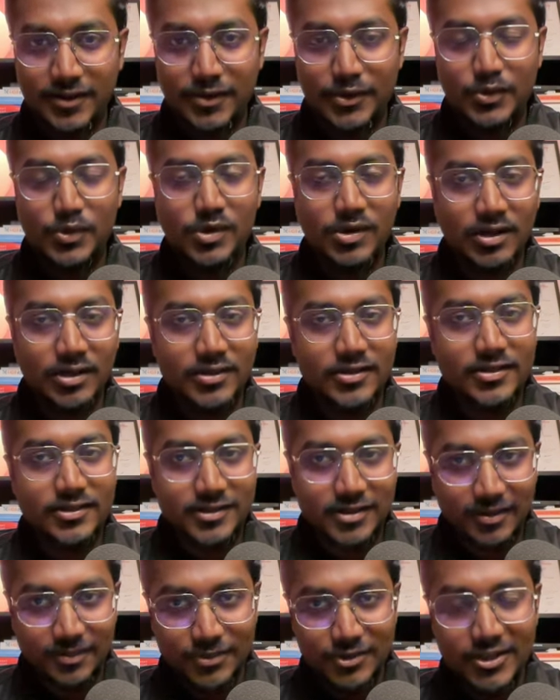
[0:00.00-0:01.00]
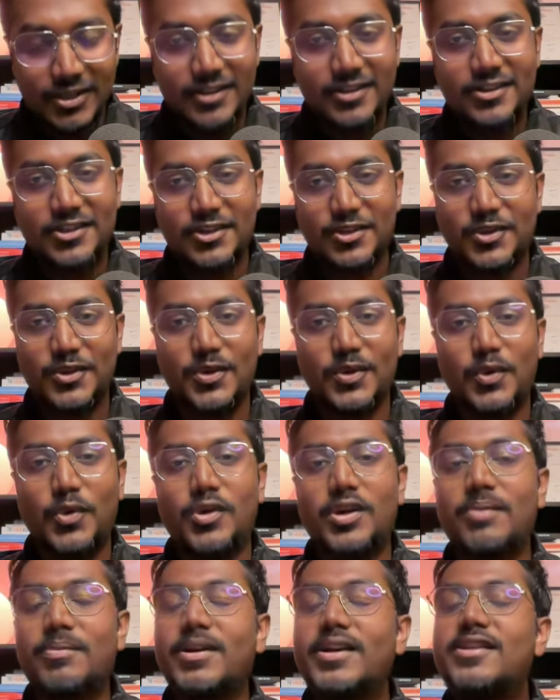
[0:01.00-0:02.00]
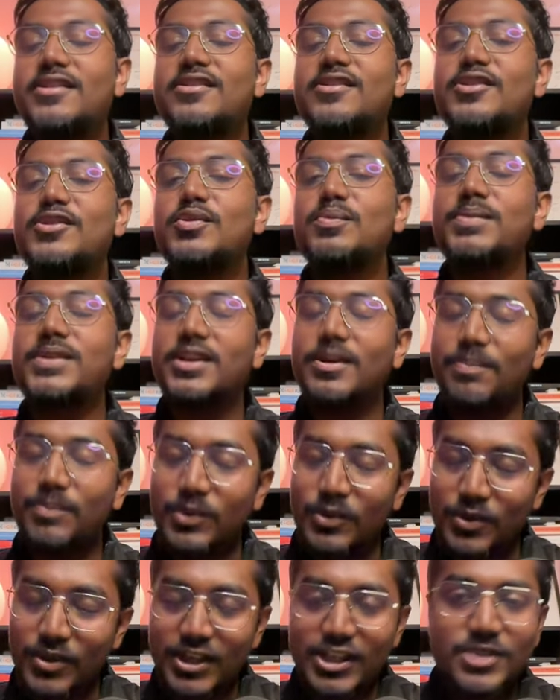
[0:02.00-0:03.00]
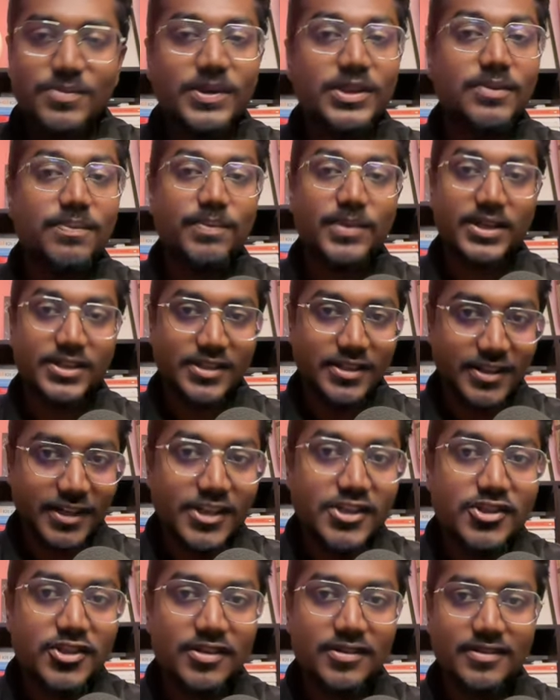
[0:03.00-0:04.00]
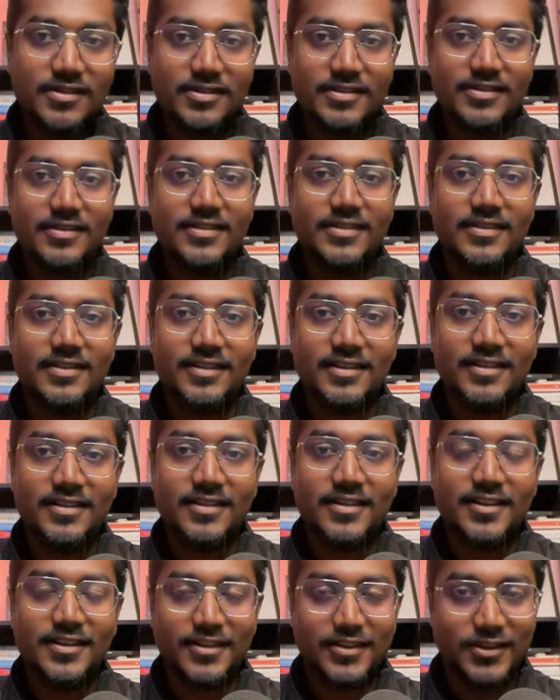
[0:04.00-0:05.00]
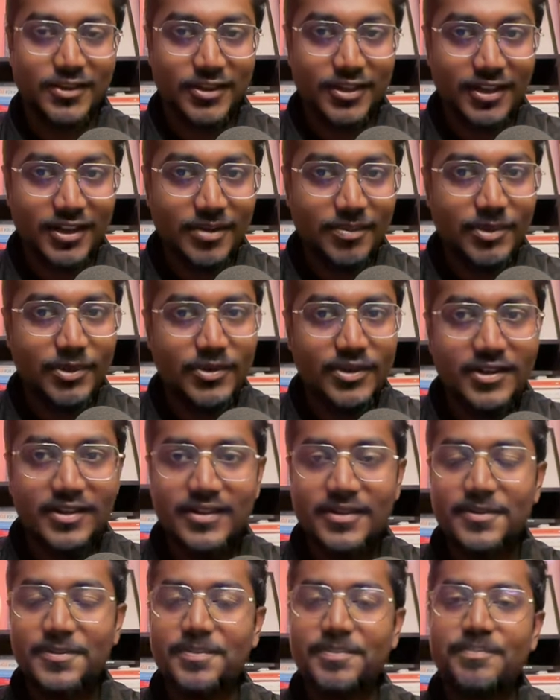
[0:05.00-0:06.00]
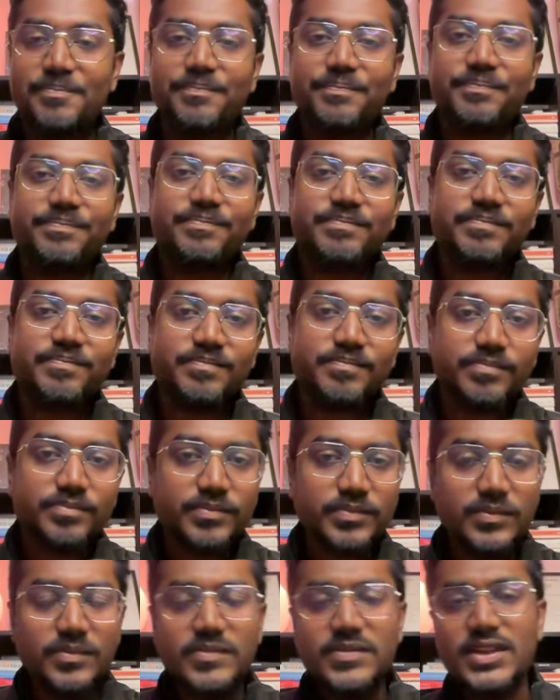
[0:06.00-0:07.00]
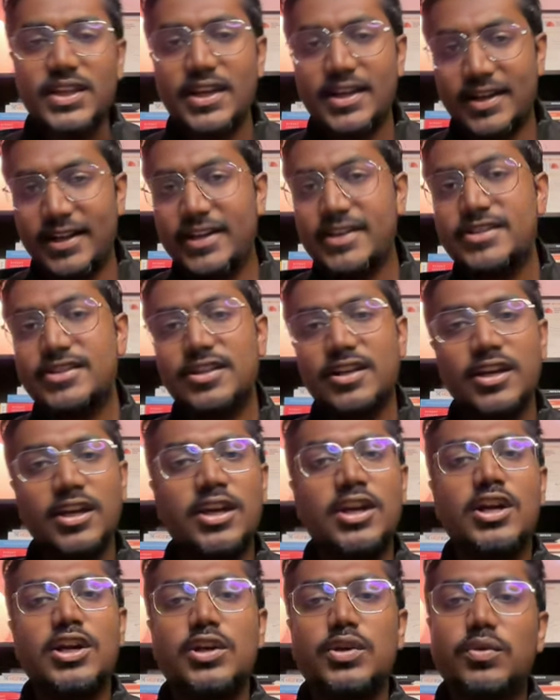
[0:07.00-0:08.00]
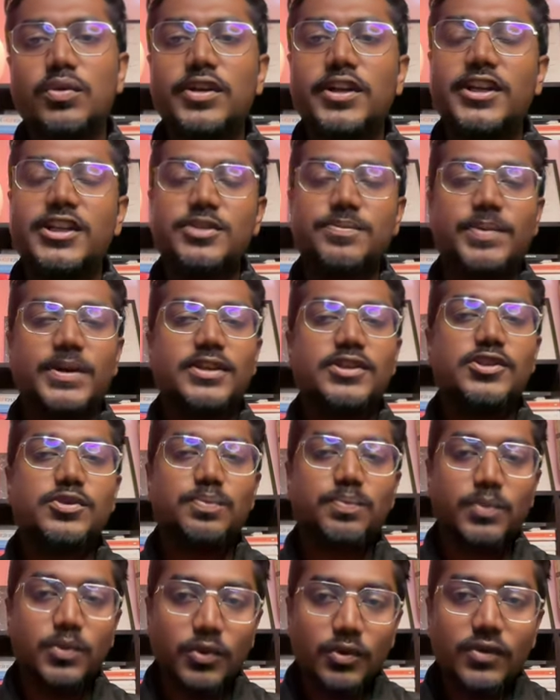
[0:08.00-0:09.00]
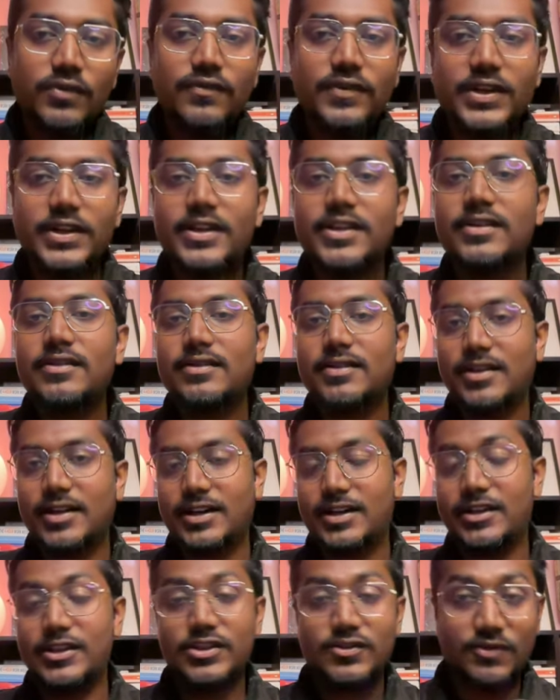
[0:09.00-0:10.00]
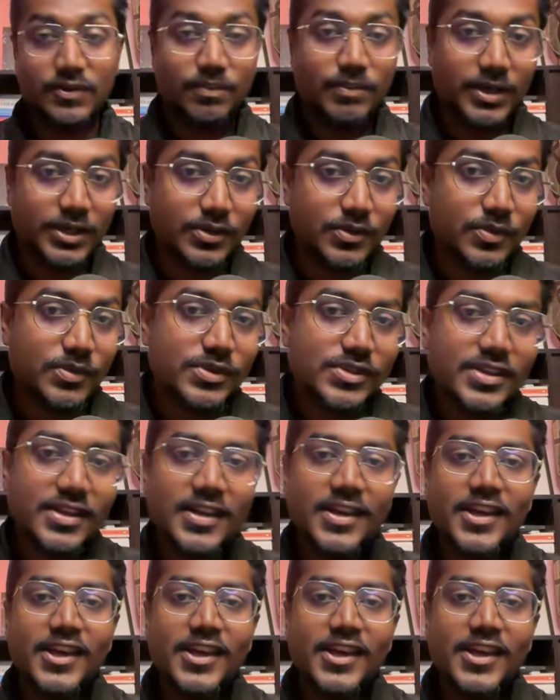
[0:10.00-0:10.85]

to learn the subject or am I here to be hypnotized by the presentation? Think about it. Next, don't expect spoon feeding, at least from my course.